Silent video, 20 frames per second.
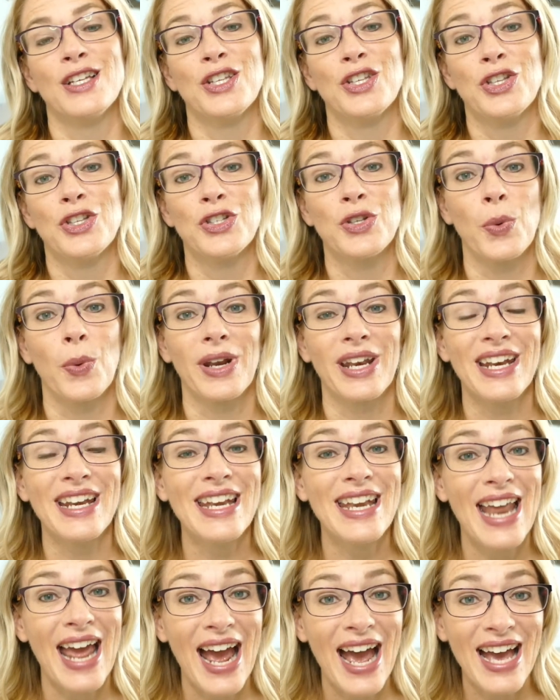So what a
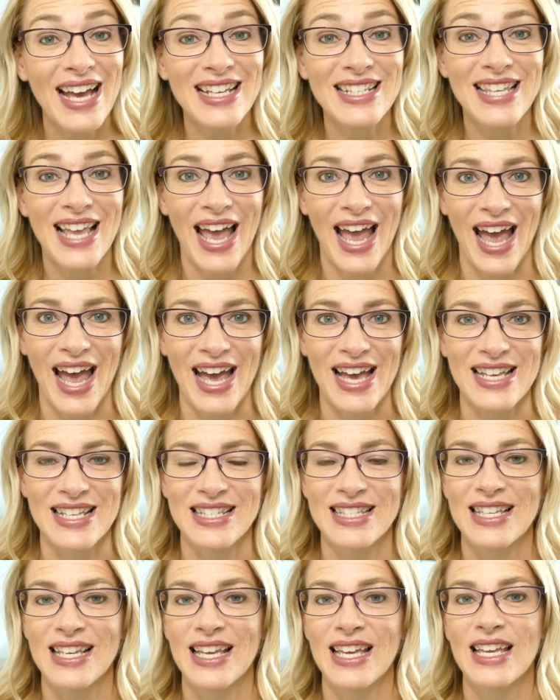NAS
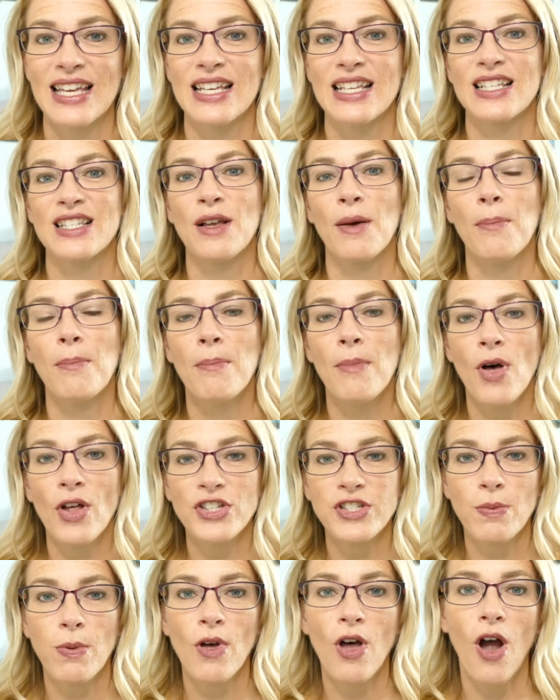has is
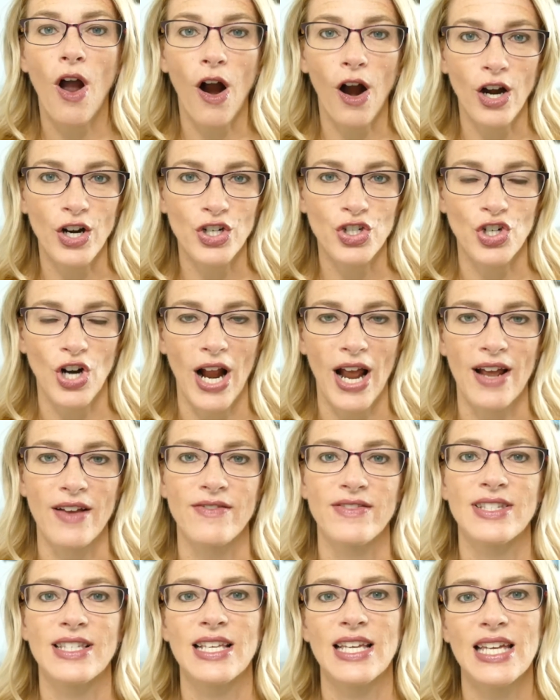multiple hard
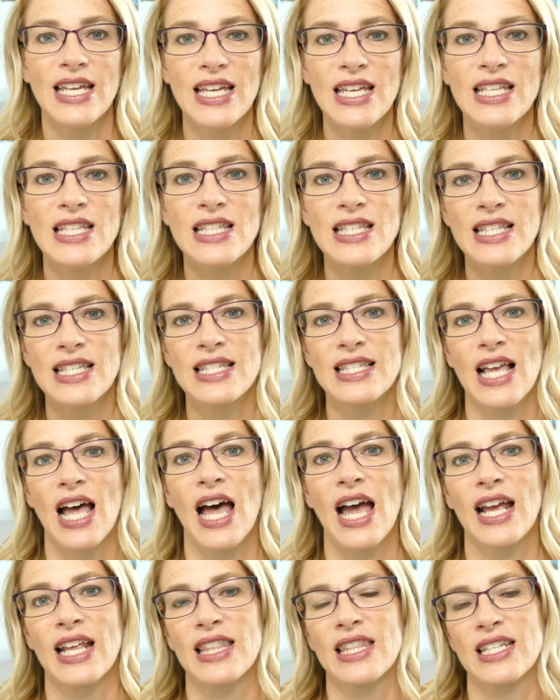drives
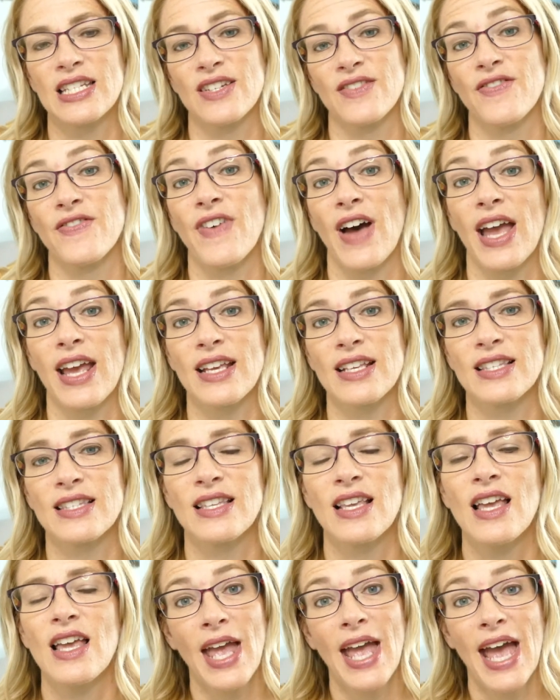inside the device.
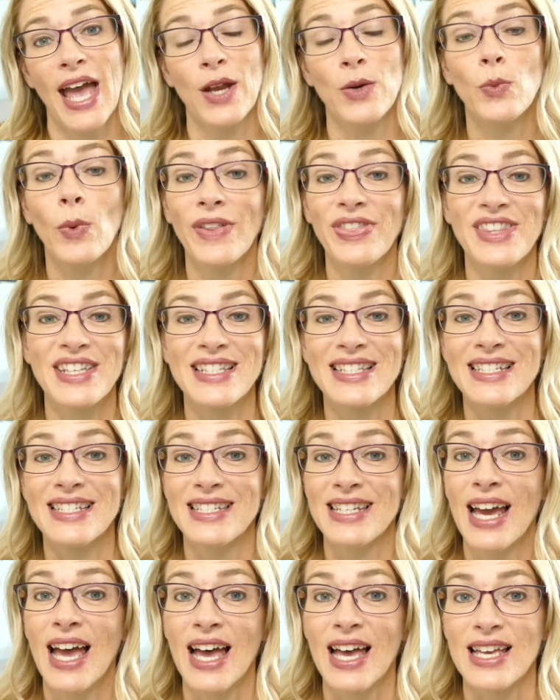And what this
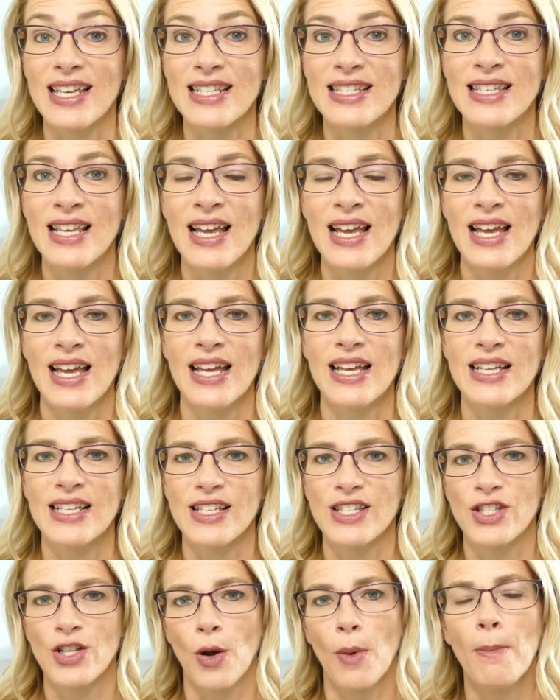does
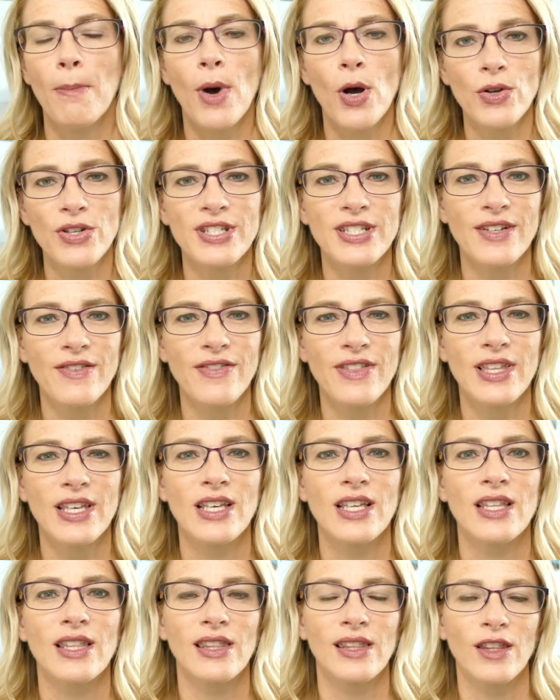is, so most of
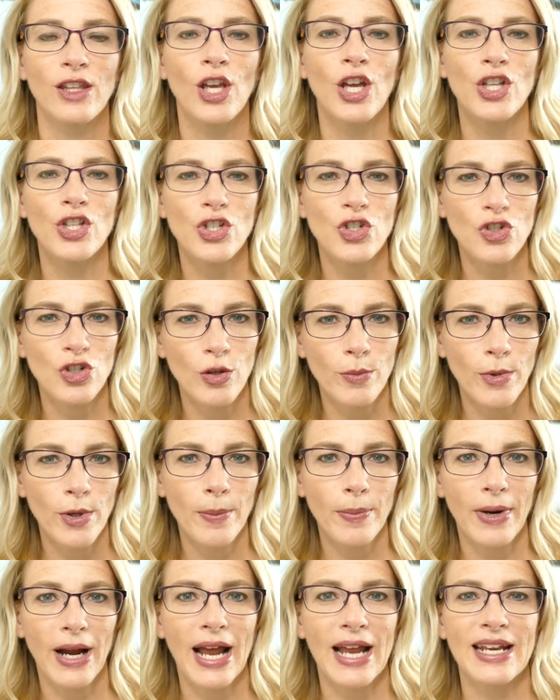the consumer
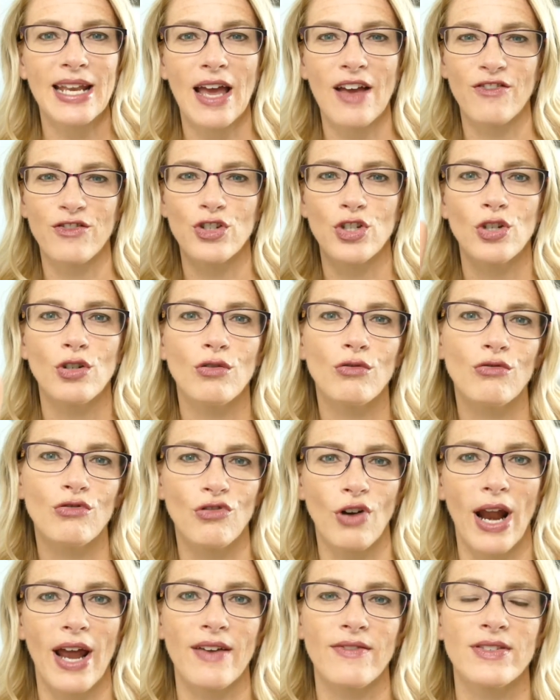brand have two
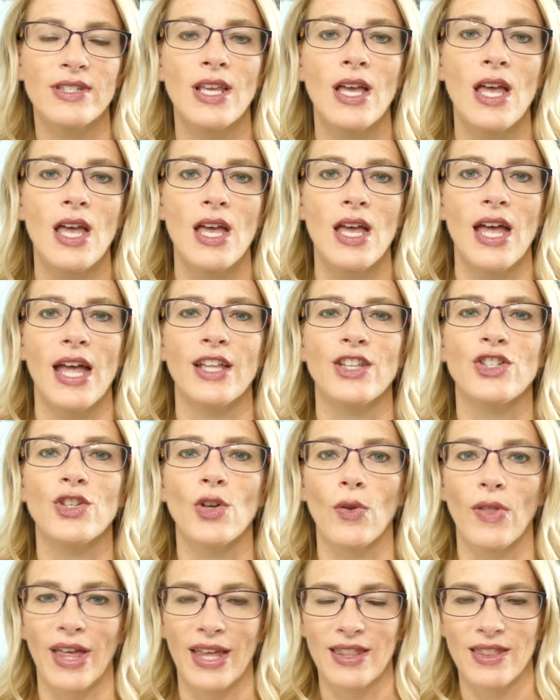drives. And so
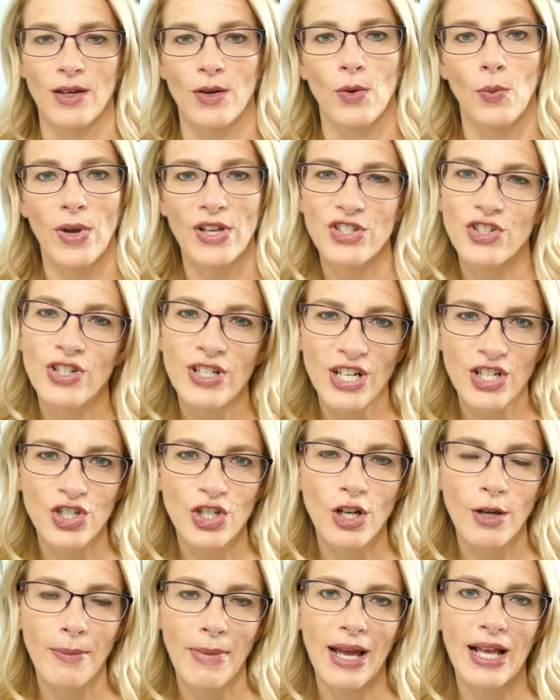like the Western
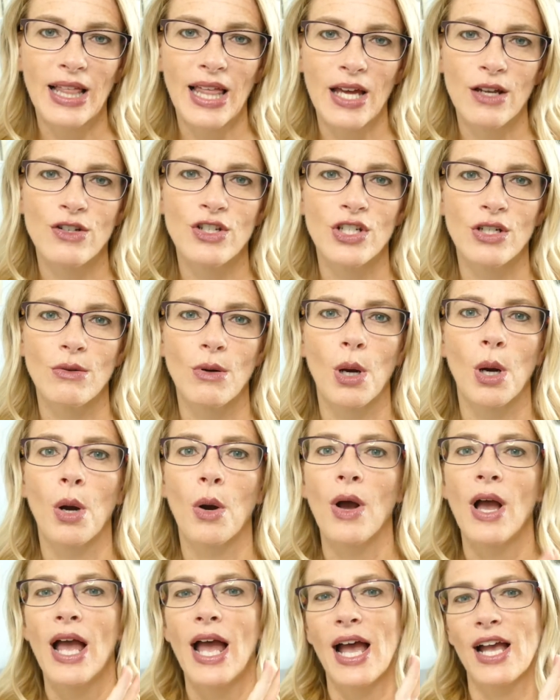Digital My Cloud Duo
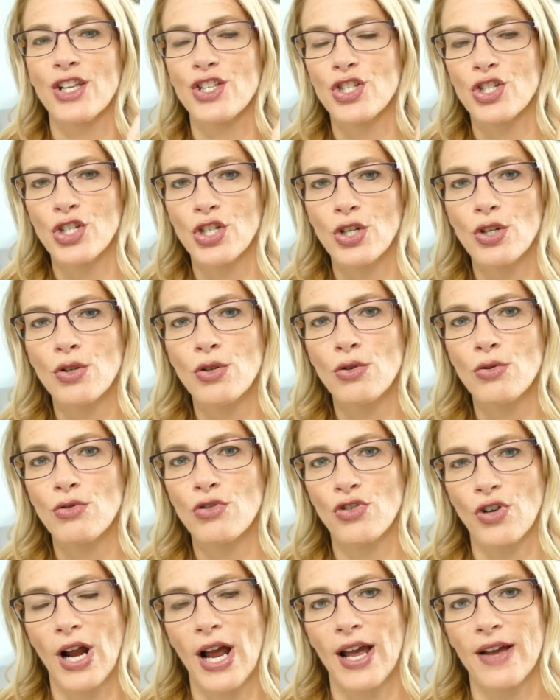has two
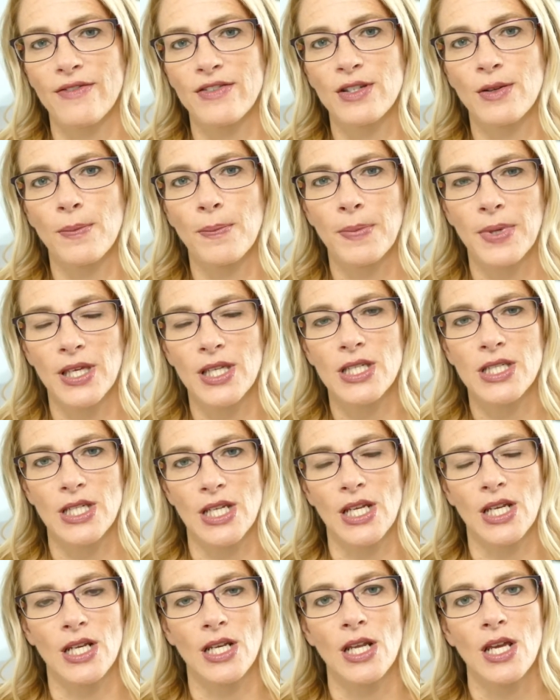drives built
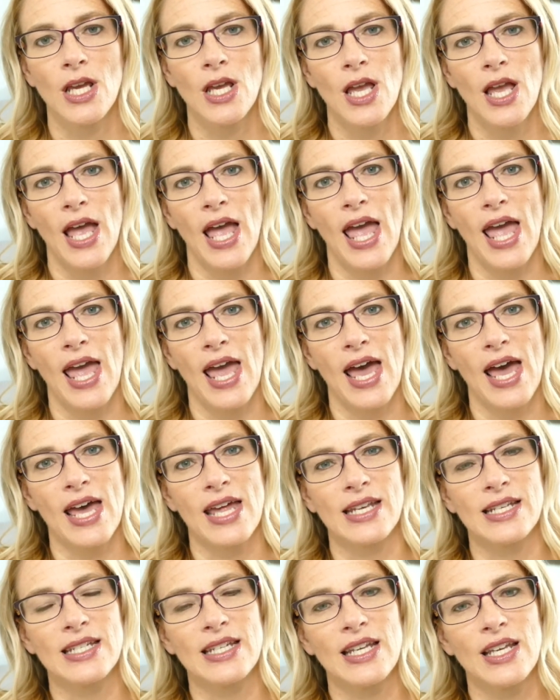in.
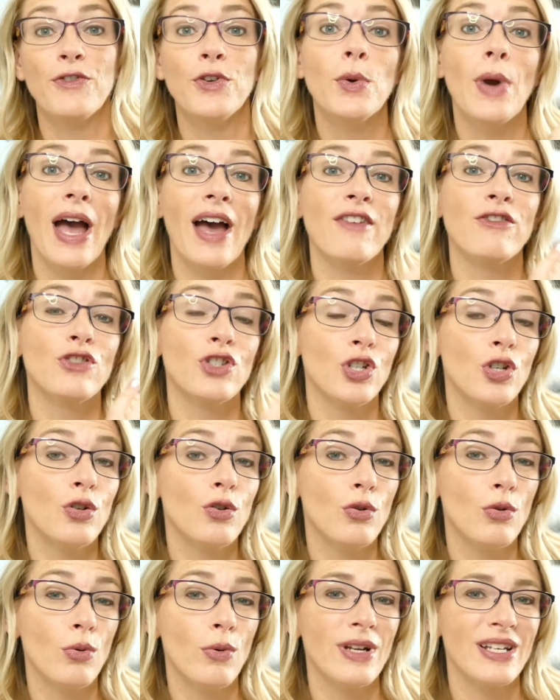And if you have
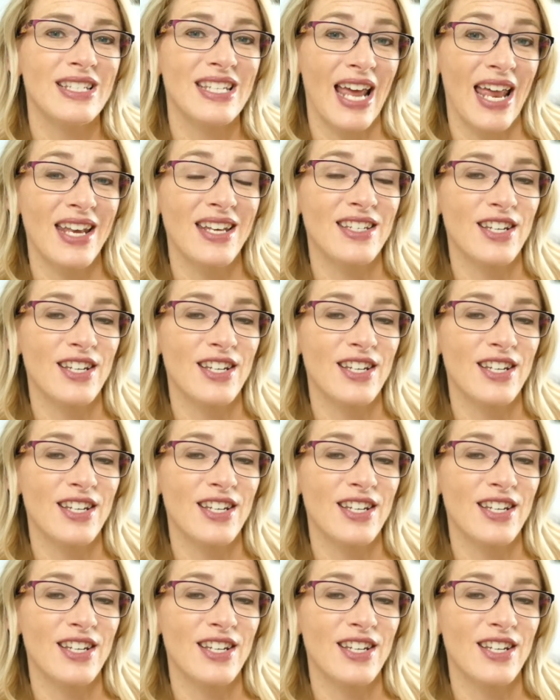two 10